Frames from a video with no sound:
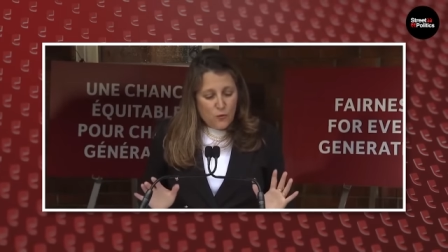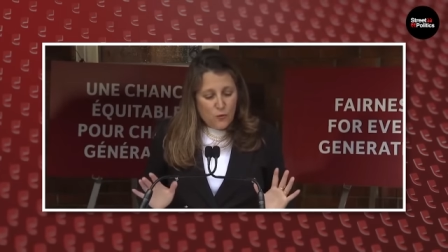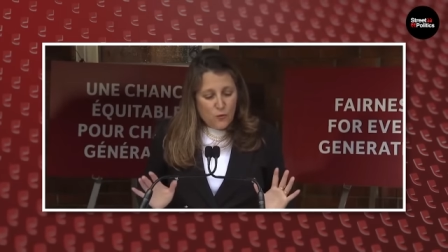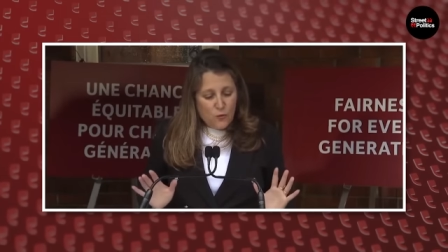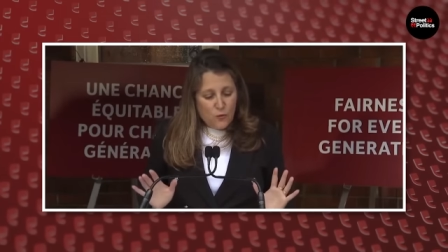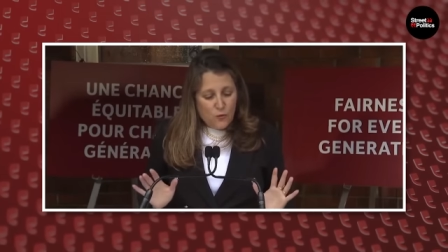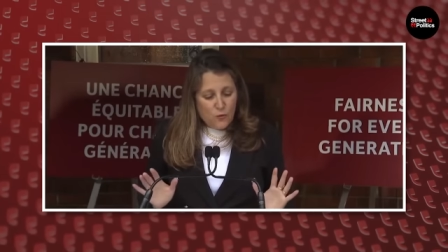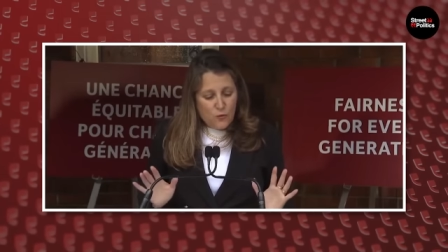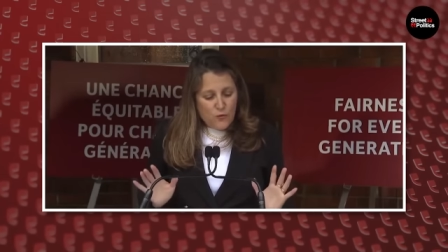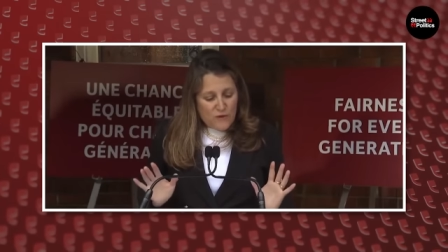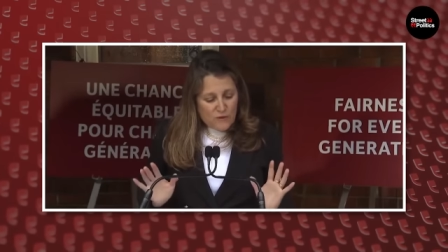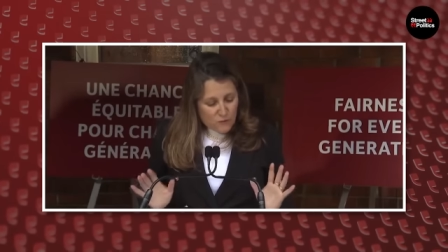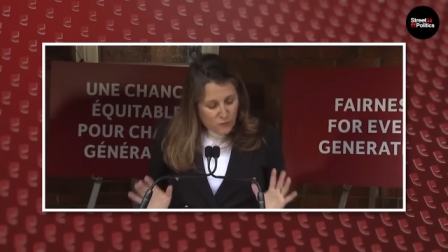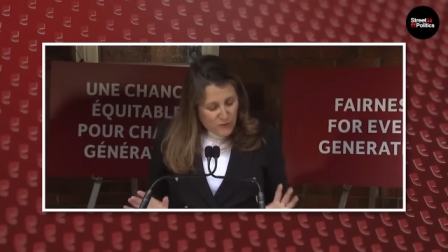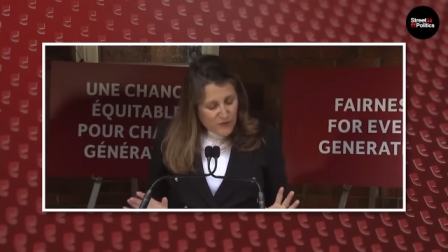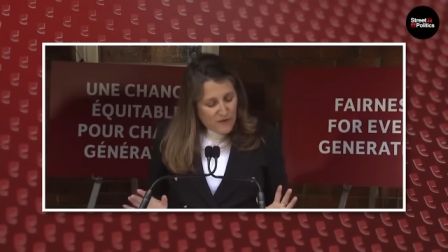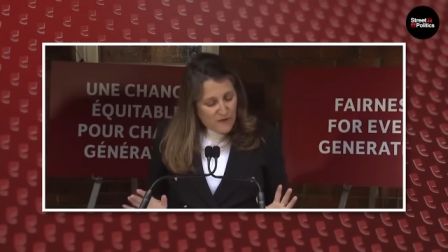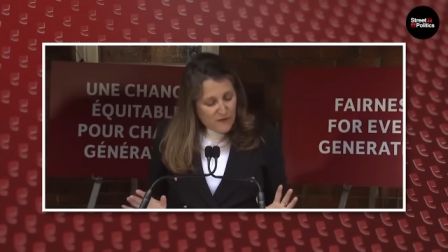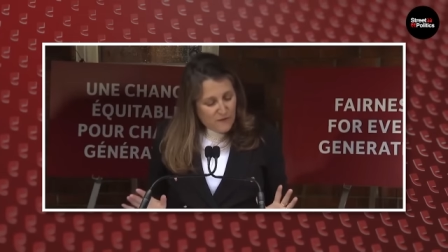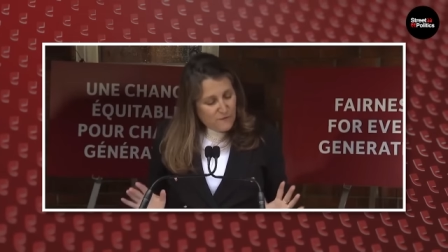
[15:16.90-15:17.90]
When
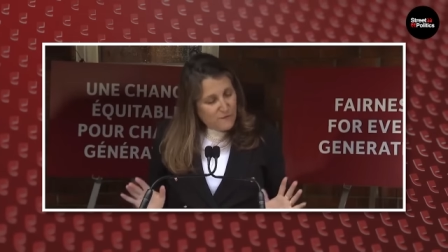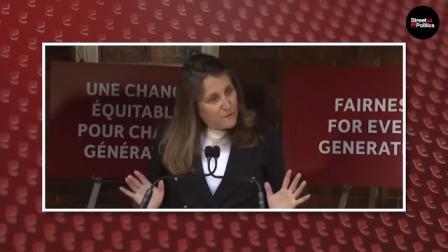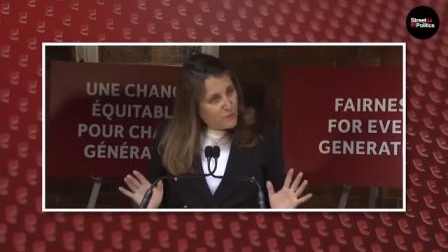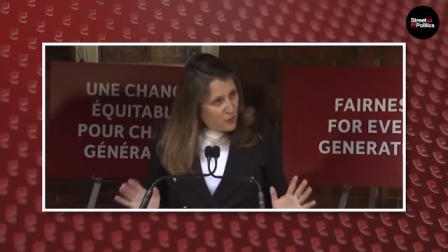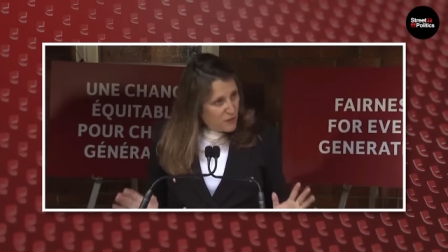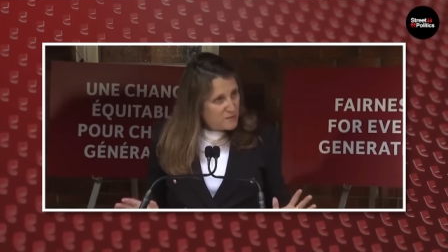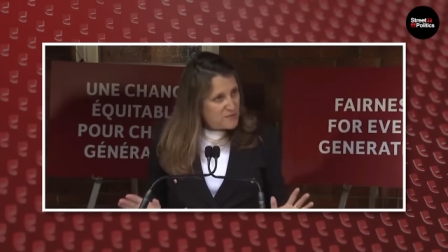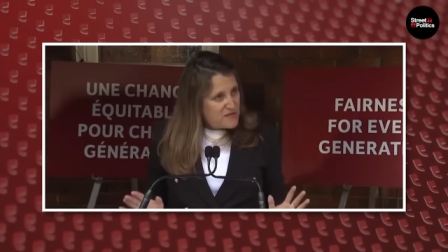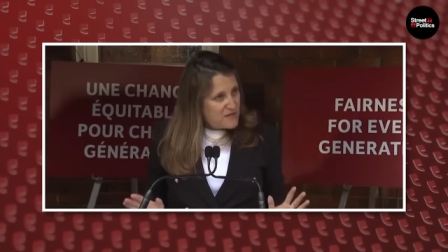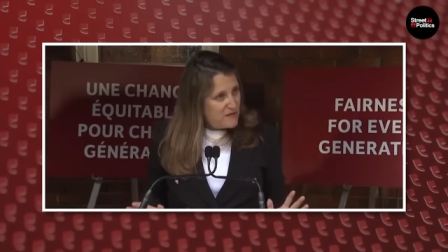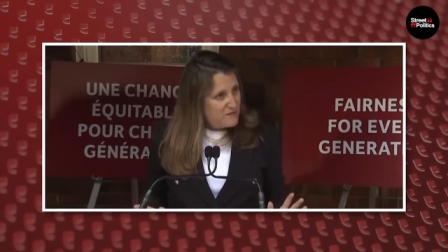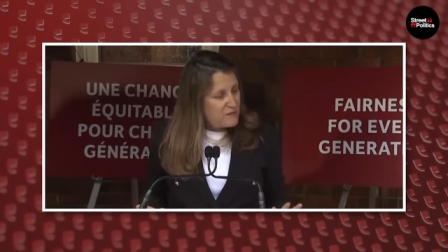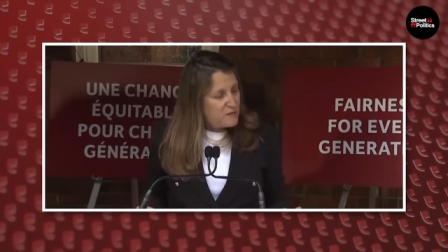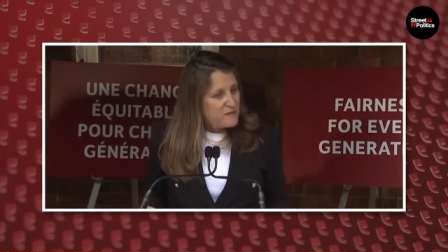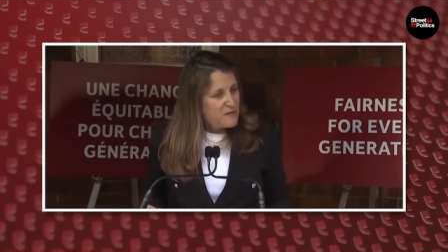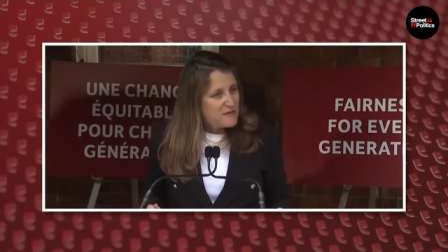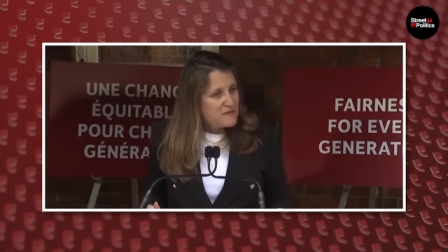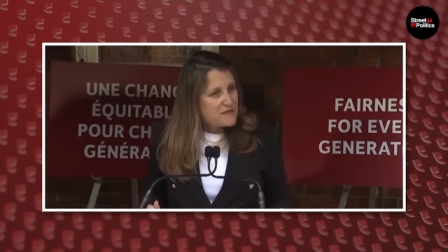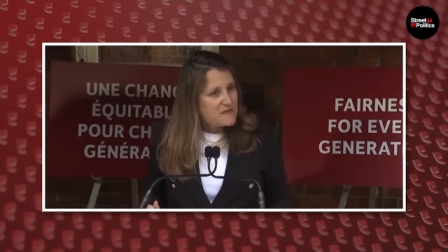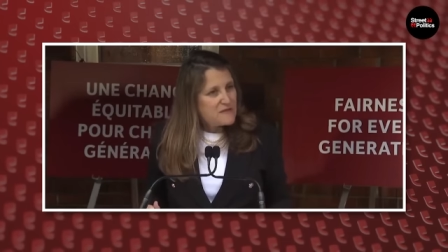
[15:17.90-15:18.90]
we formed
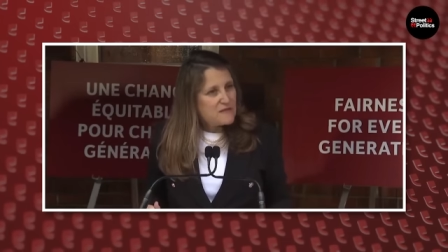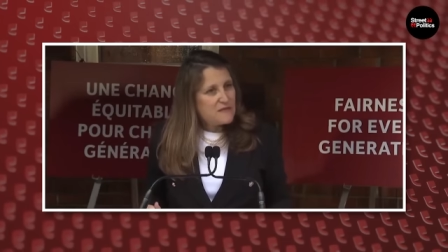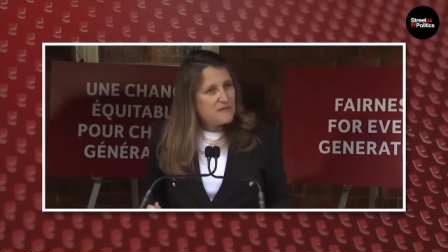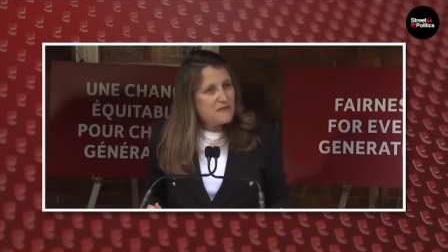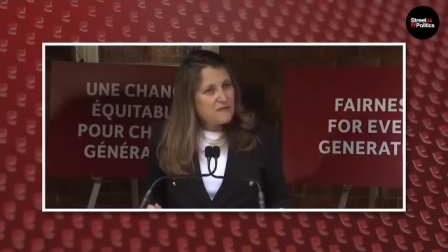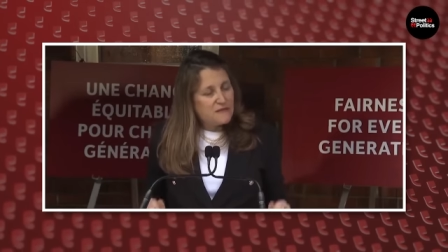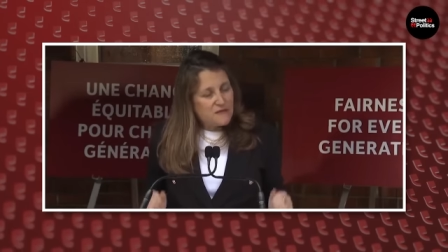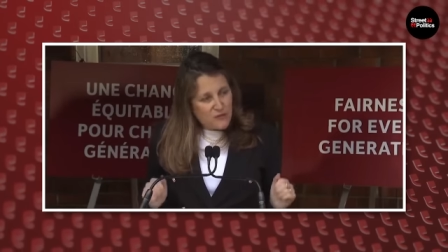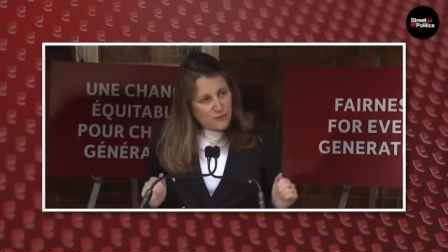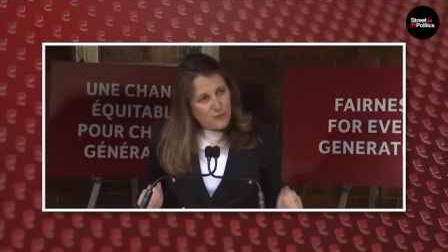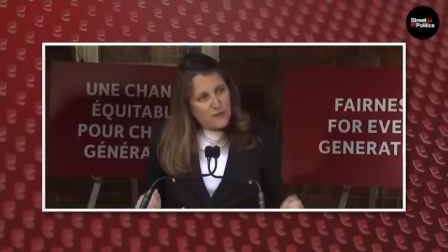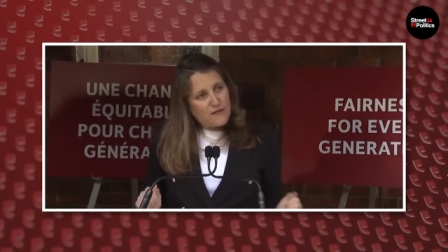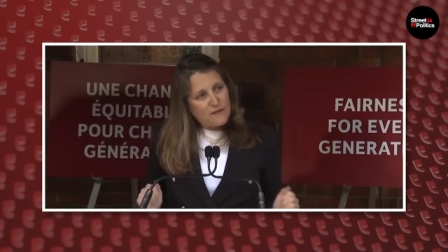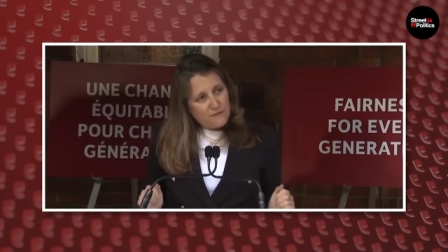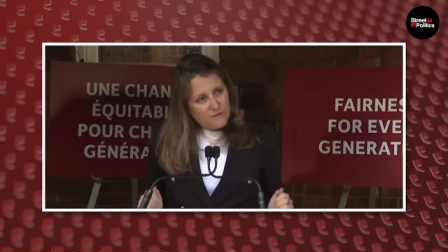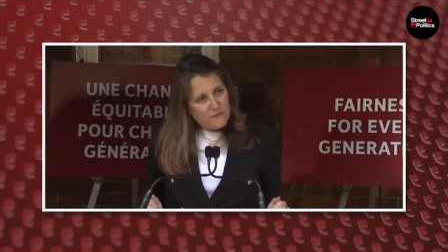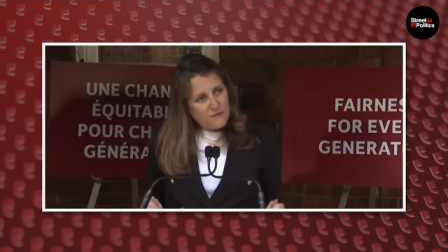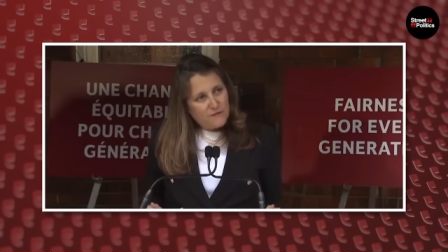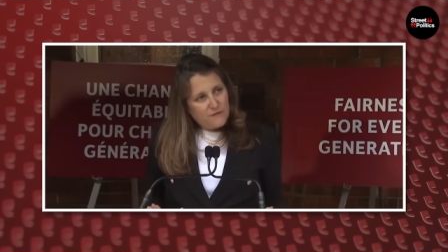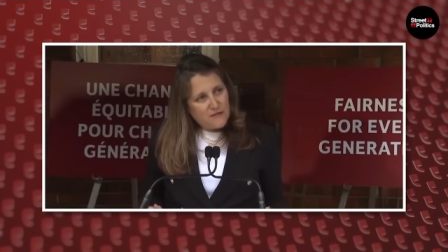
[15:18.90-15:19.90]
government in
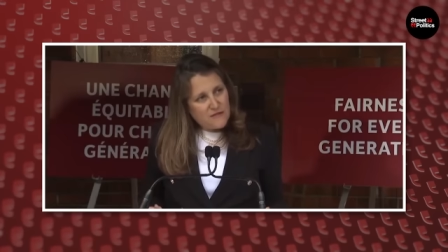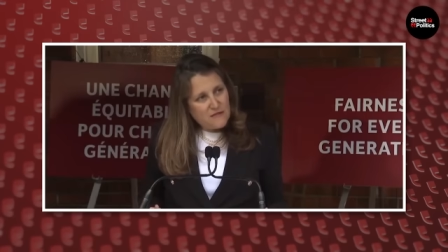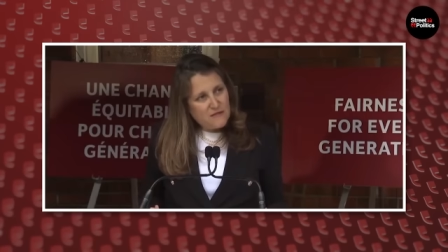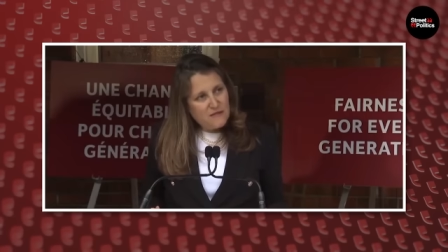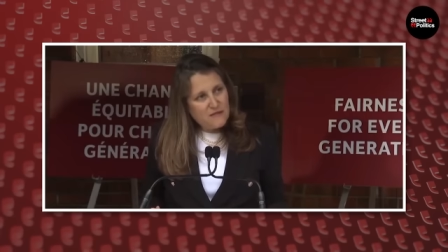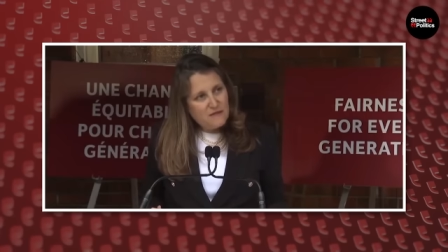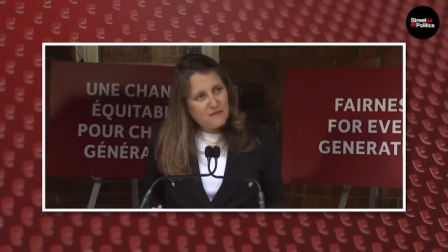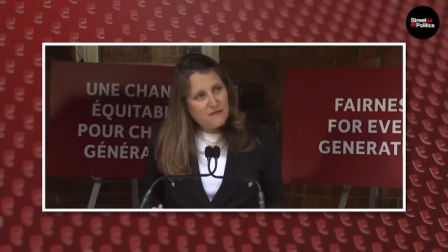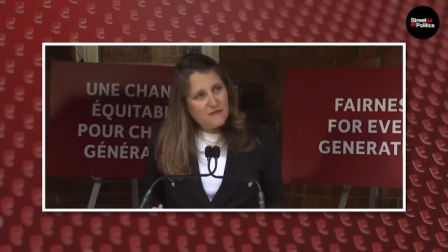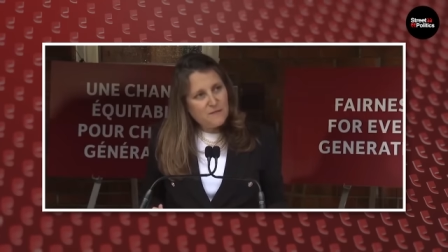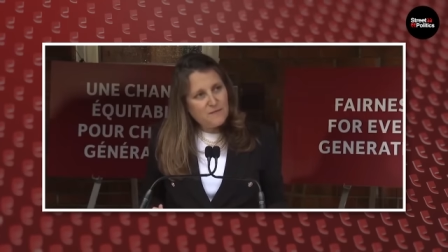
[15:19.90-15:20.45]
2015,